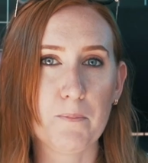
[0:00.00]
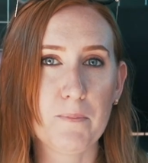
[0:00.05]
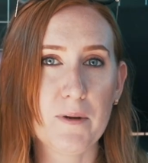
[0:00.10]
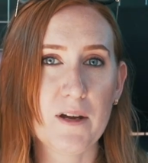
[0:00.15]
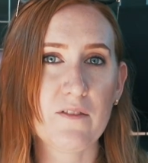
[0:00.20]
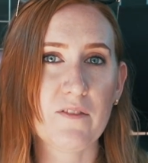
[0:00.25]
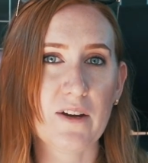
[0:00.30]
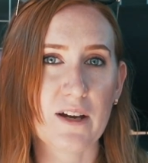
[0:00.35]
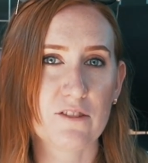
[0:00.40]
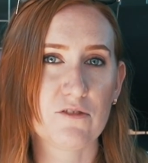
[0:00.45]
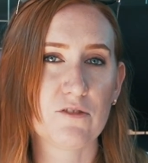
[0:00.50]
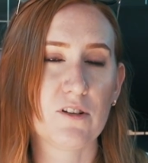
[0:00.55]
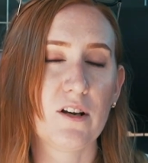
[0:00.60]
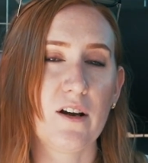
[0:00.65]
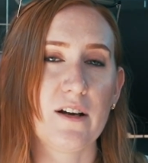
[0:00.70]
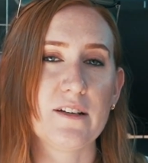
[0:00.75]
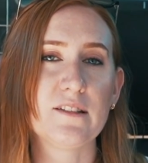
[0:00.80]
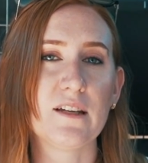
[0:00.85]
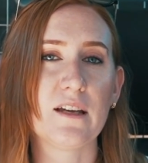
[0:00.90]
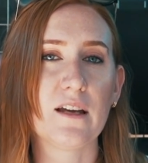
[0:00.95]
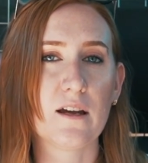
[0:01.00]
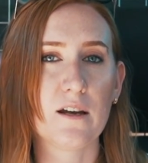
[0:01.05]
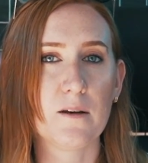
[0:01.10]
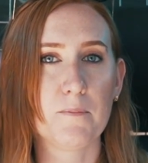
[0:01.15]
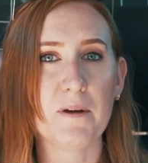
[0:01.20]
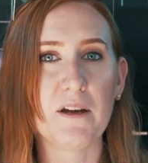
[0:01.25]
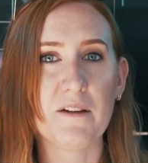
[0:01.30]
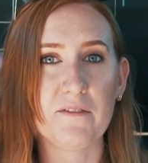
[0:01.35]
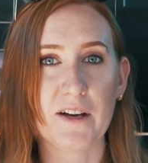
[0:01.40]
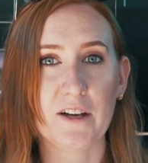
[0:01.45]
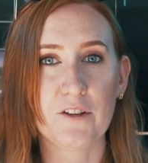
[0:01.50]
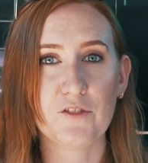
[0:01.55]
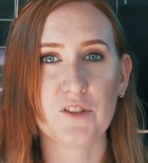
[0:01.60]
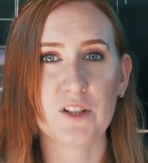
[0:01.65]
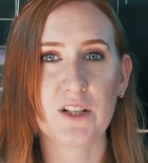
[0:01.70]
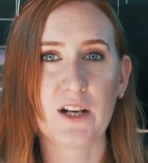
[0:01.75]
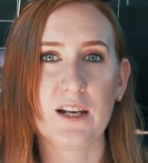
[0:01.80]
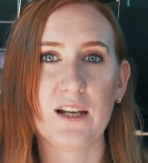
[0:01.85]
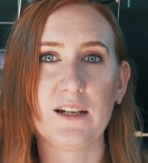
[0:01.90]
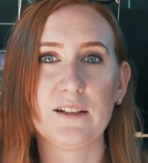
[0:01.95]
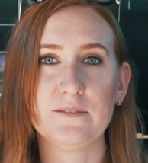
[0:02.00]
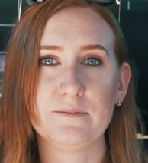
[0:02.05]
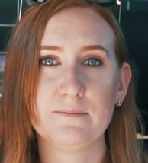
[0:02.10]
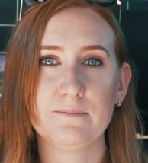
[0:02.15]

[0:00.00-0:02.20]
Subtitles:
a bit of extra lighting and a bit of extra colour.